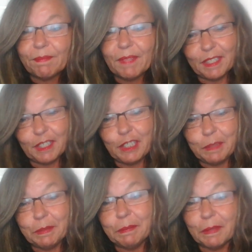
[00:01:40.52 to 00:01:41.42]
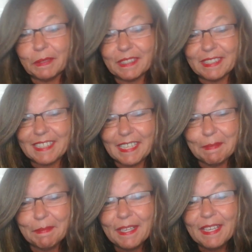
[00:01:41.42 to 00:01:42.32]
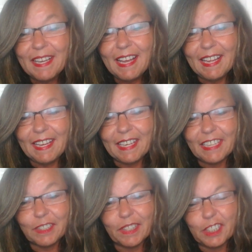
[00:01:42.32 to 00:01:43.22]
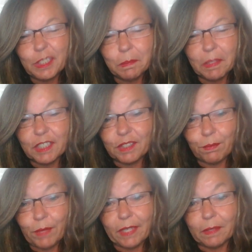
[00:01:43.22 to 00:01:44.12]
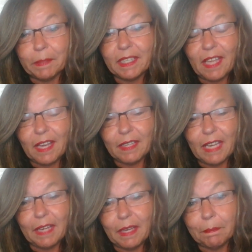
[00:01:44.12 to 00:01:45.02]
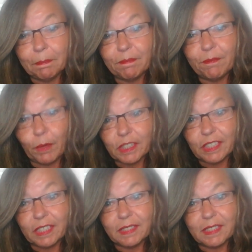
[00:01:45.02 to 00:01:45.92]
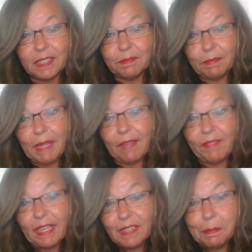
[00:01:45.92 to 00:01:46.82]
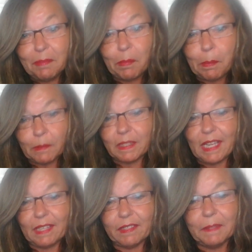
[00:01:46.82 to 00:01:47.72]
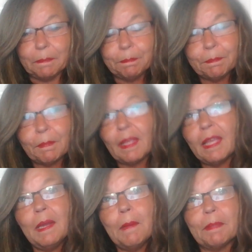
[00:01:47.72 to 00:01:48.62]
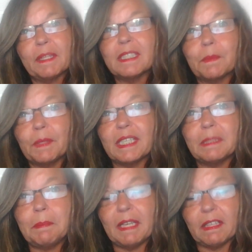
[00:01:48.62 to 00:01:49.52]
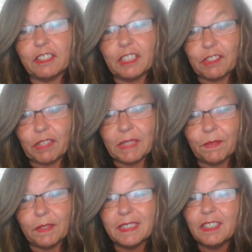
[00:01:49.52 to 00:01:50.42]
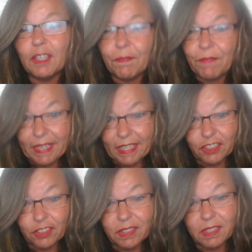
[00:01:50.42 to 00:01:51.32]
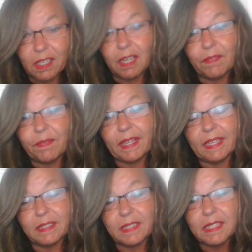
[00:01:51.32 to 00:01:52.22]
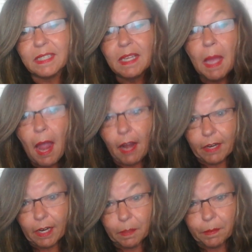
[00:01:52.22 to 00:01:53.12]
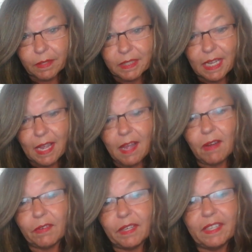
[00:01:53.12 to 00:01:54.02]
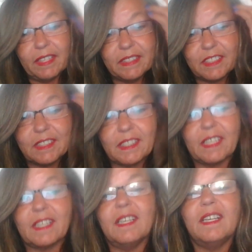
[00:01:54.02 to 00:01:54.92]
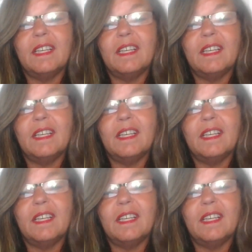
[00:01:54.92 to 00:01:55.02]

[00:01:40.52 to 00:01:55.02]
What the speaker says: in a good mood most of the time, and I don't let too much rattle me, and I'm fortunate to have that type of a personality. But this week it's been a little stressful. It's, you know, financial stuff, and our car broke down, and it's just like,